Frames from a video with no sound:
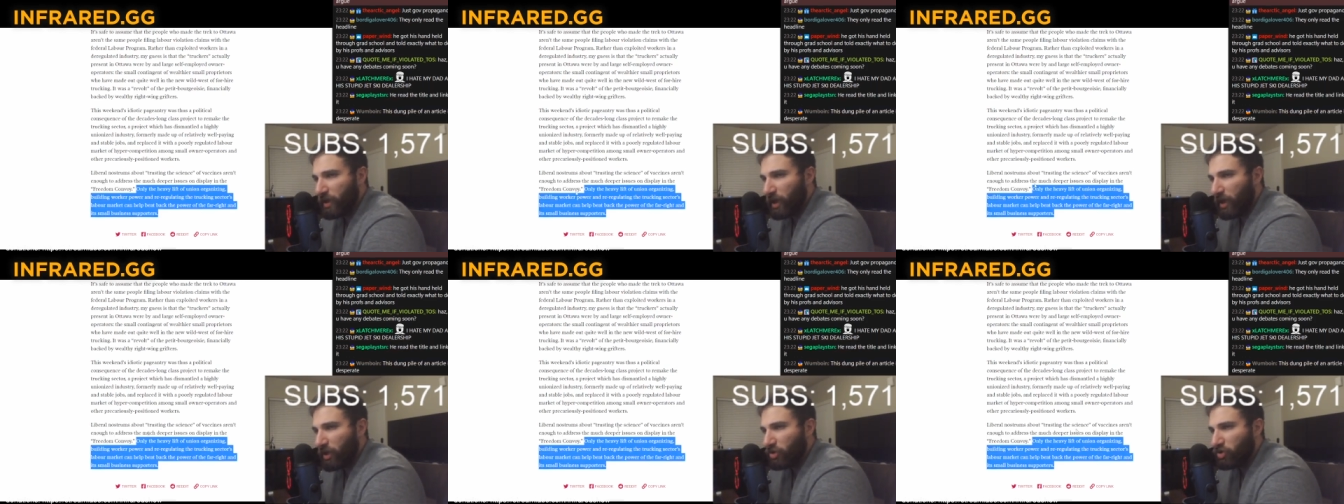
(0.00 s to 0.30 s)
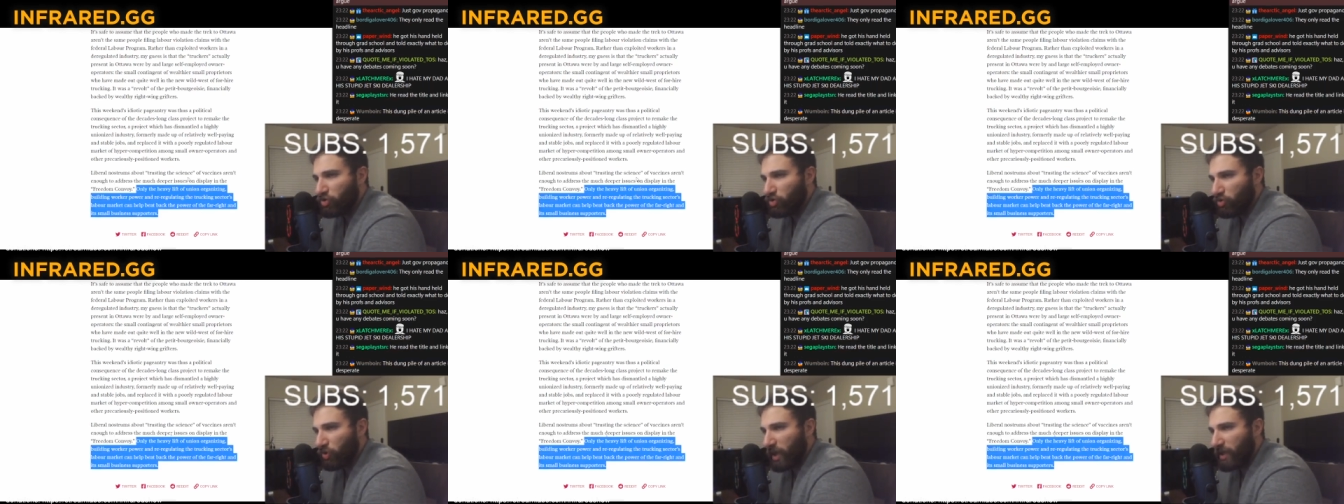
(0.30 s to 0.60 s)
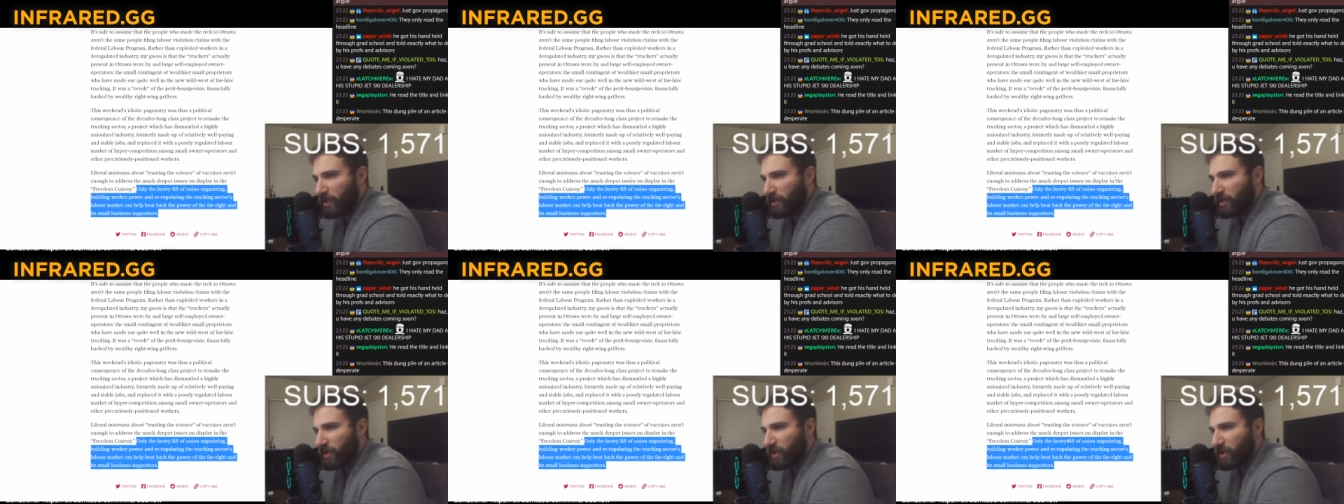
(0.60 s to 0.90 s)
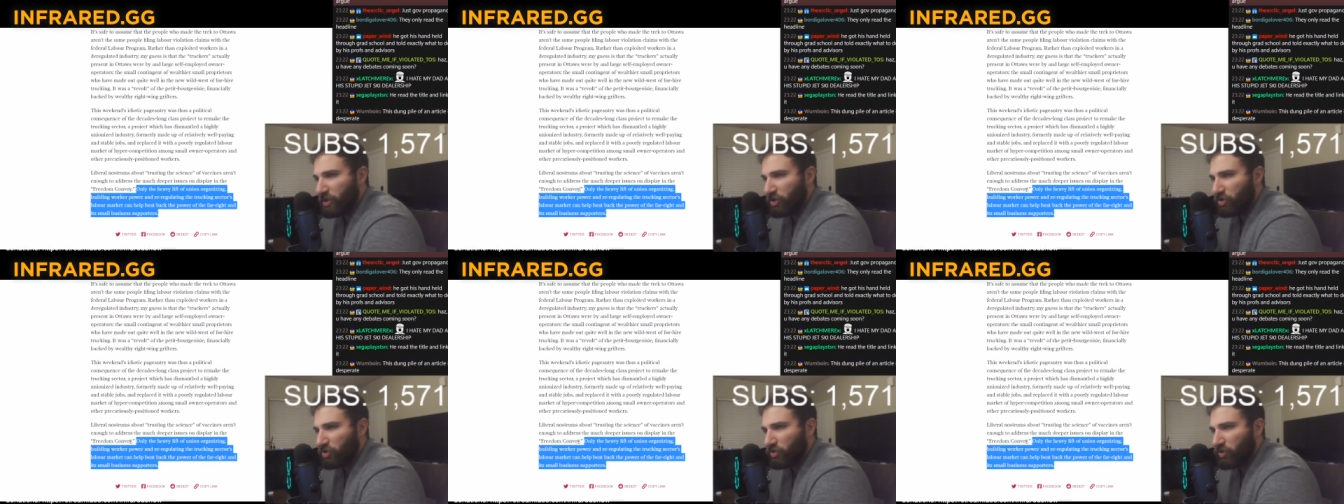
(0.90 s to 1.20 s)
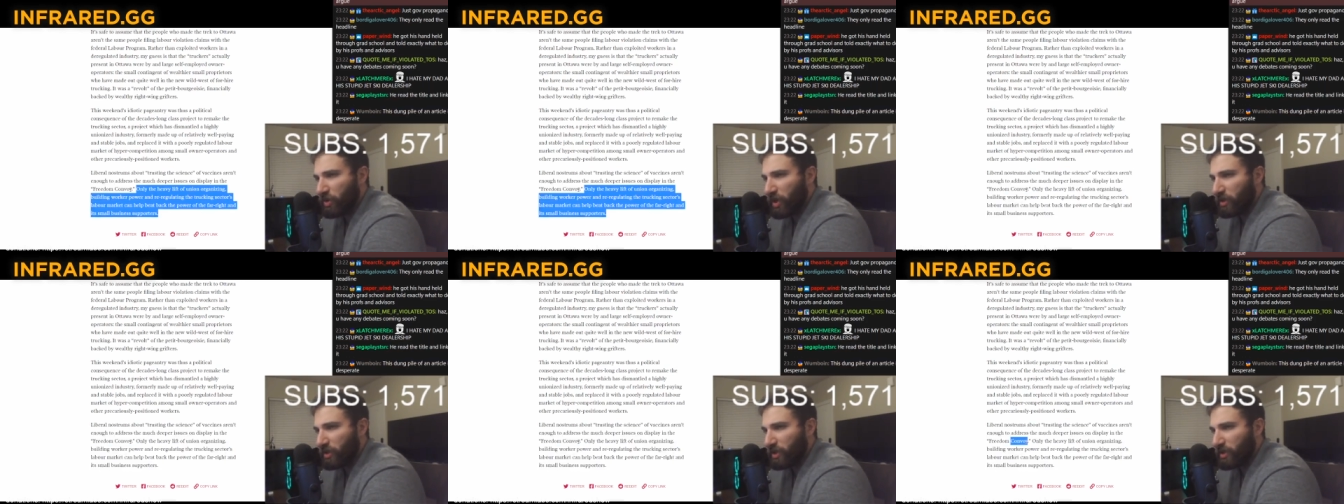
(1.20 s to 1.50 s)
address the issues
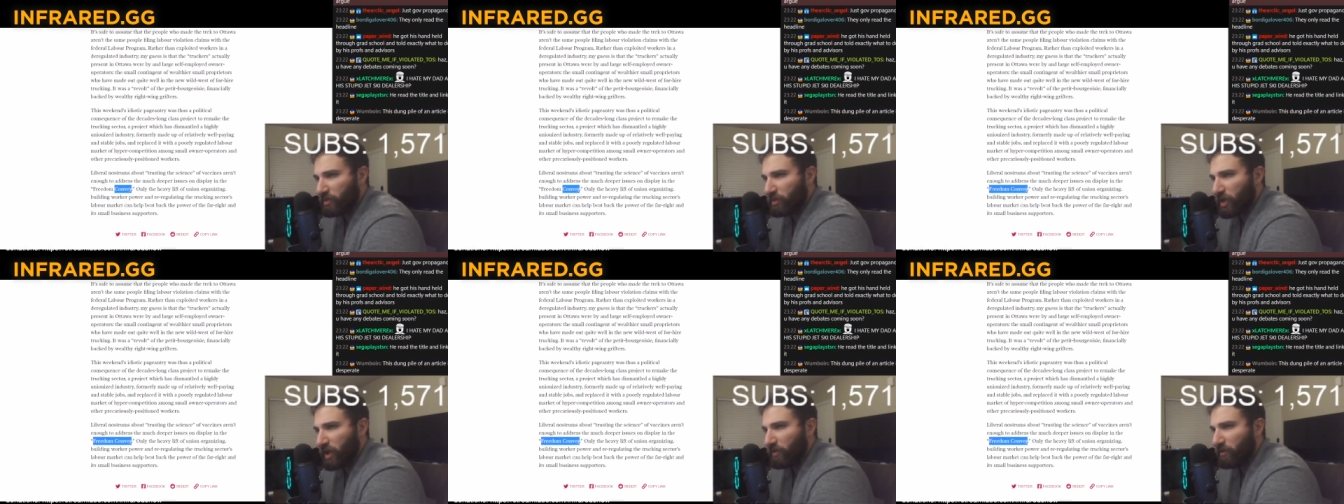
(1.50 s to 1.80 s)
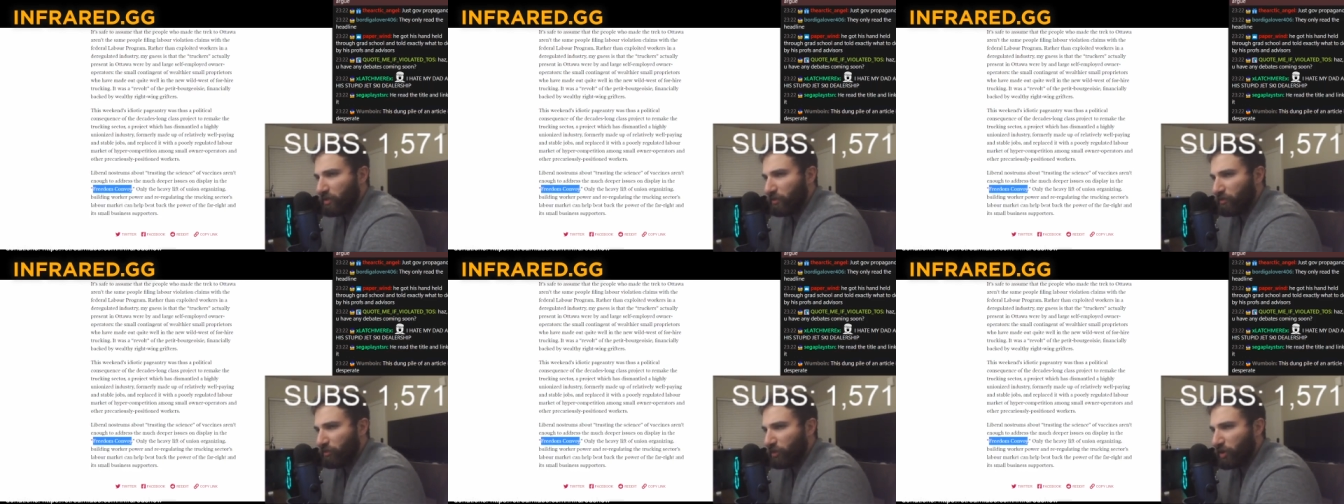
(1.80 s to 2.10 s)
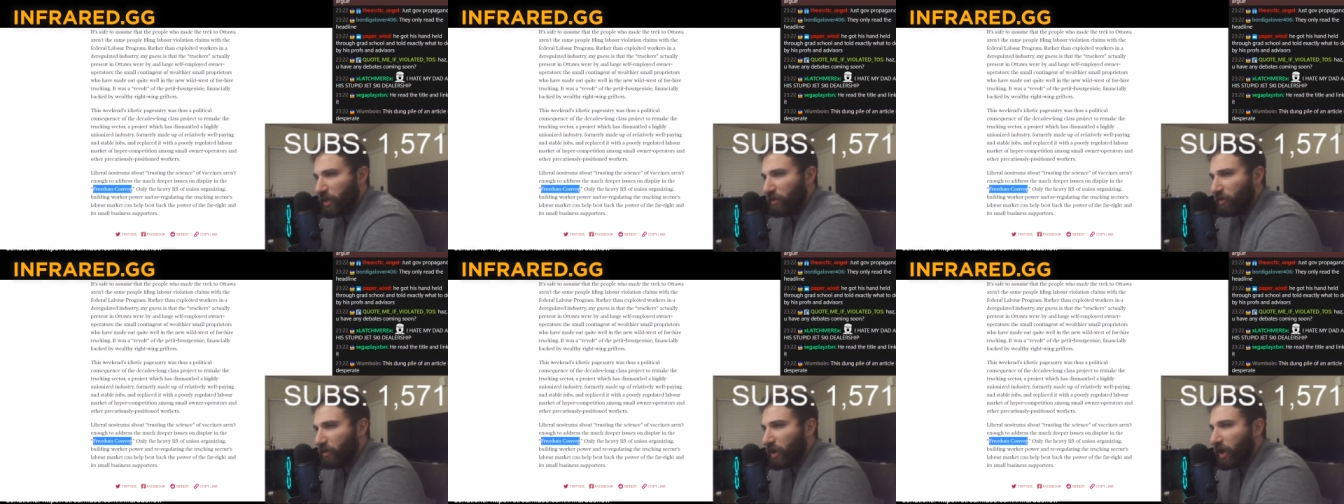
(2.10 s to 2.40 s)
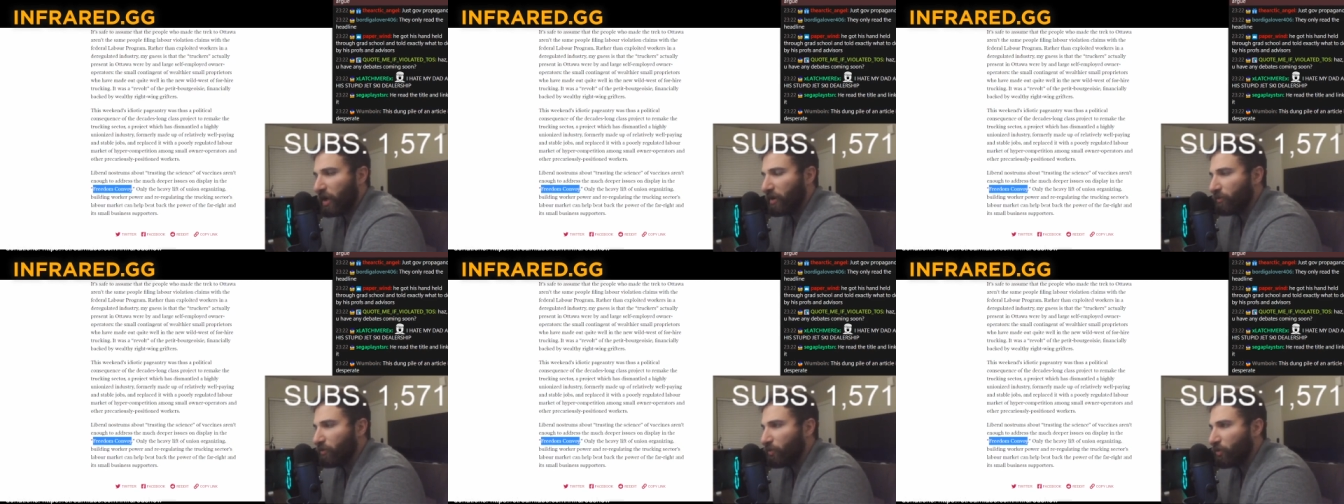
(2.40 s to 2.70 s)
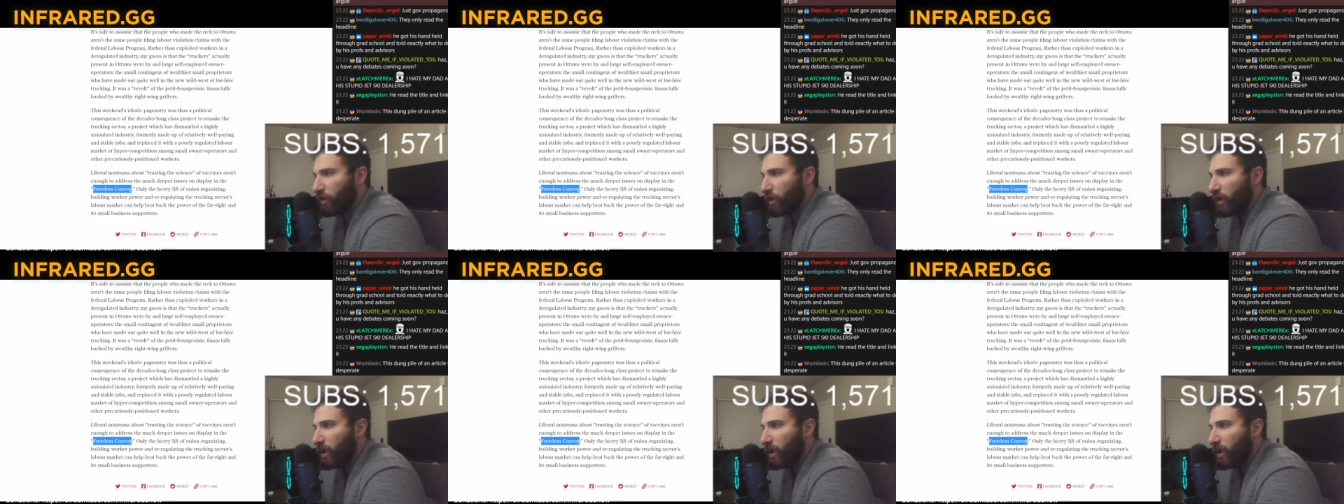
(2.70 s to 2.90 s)
on display of the Freedom Convoy,